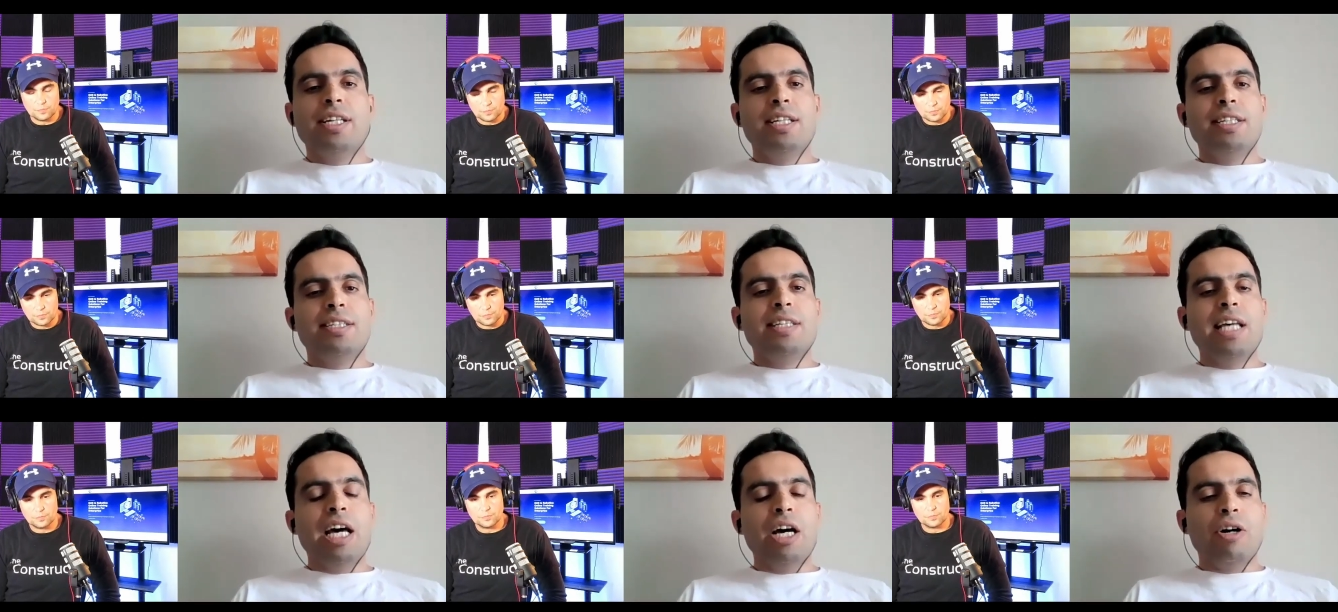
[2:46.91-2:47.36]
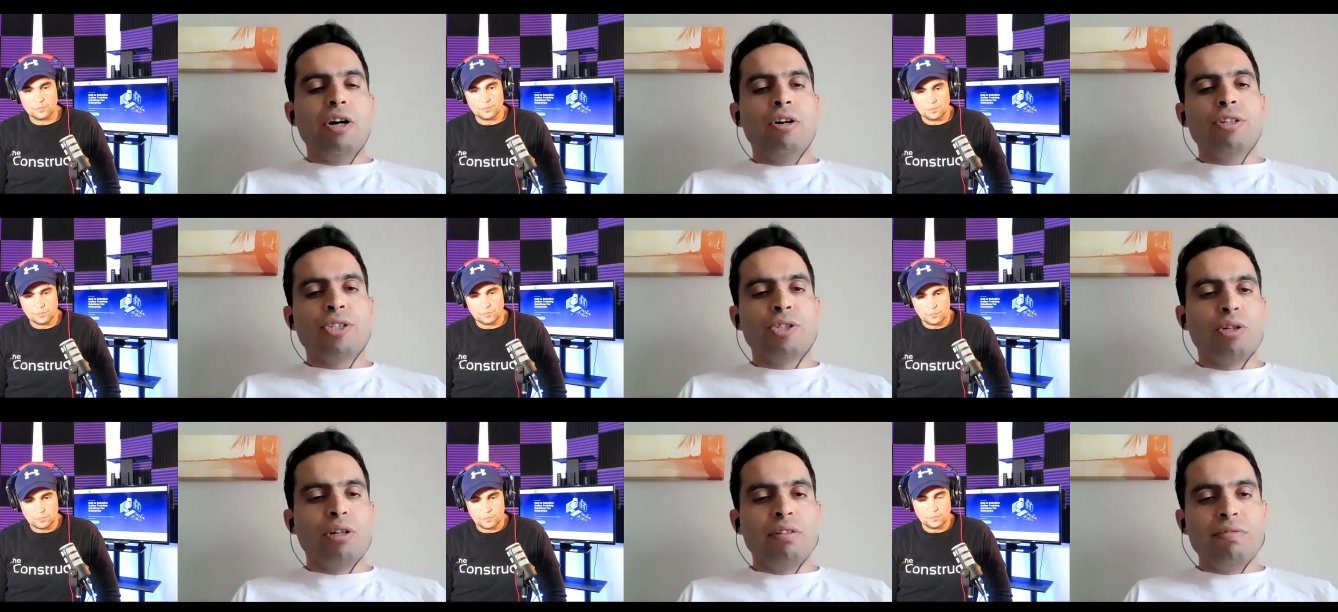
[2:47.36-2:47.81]
Speaker 1: Is that
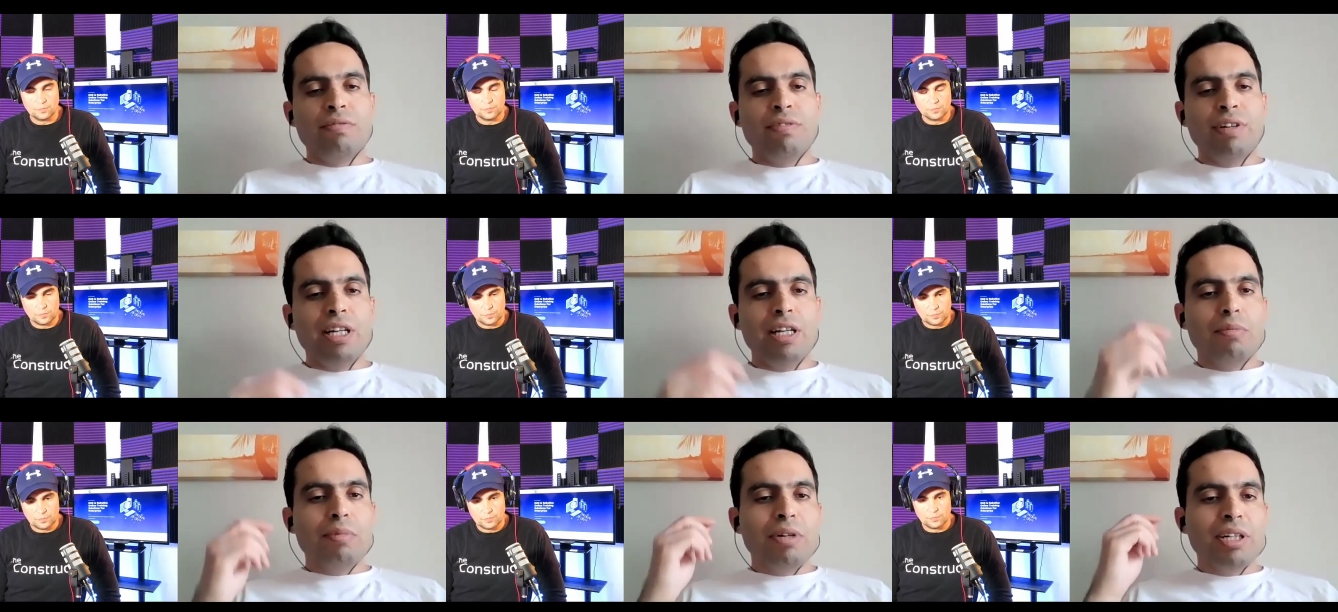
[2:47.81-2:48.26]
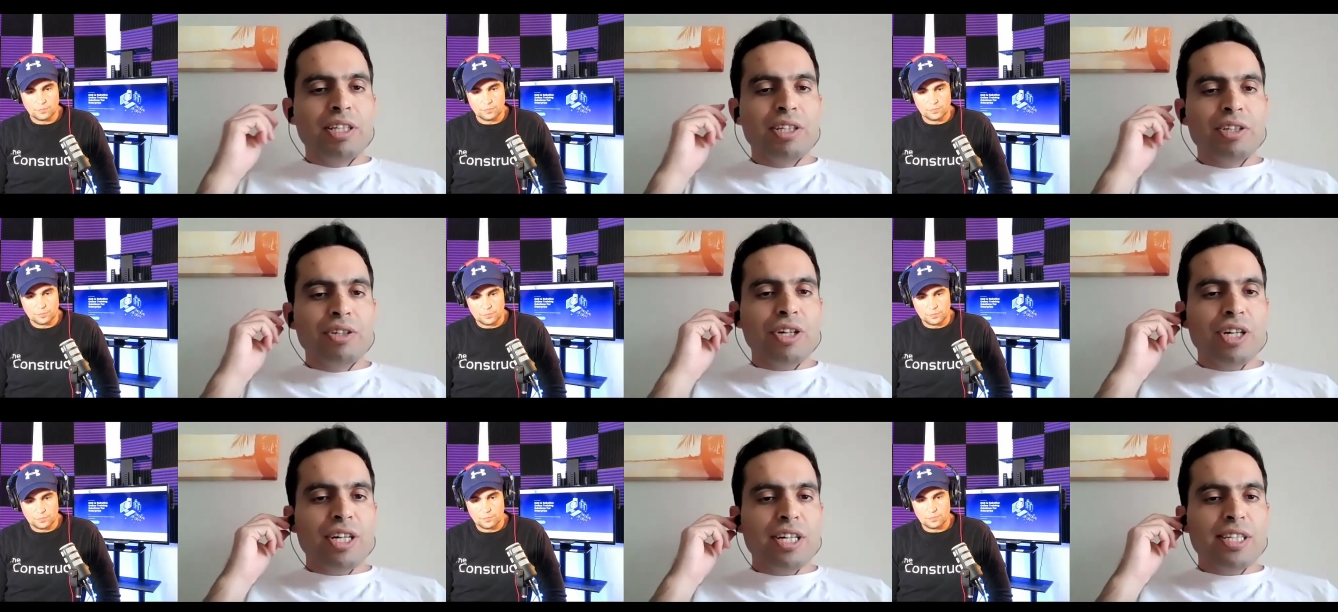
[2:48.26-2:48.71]
also available
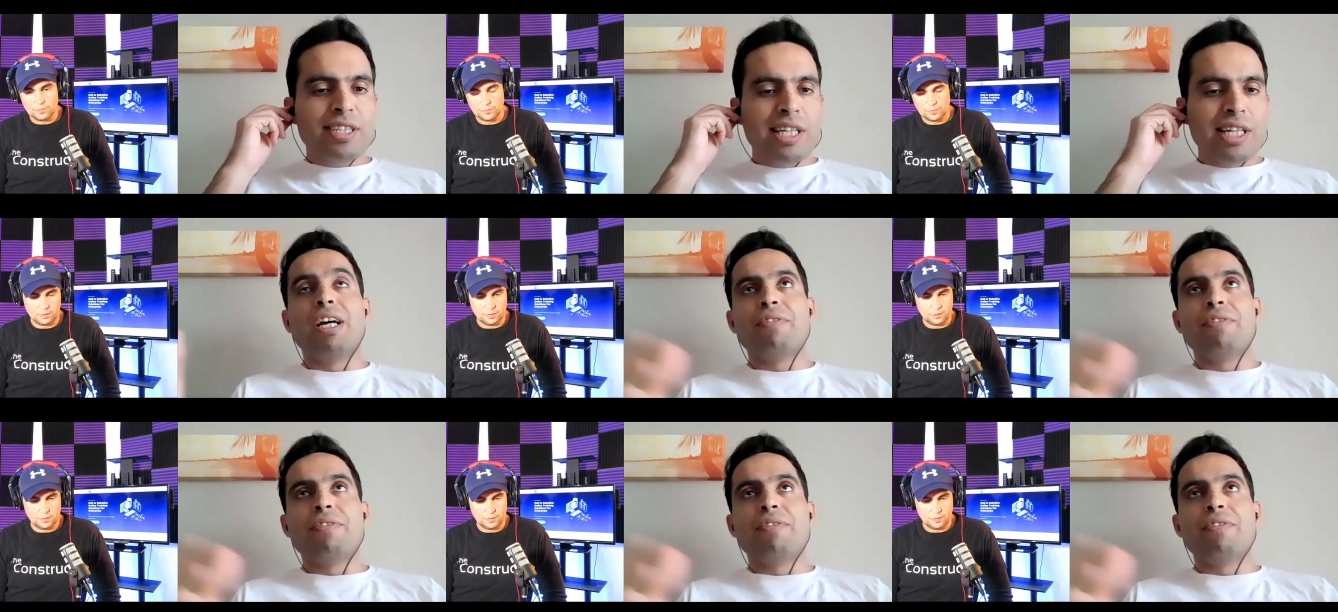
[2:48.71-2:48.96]
in ROS?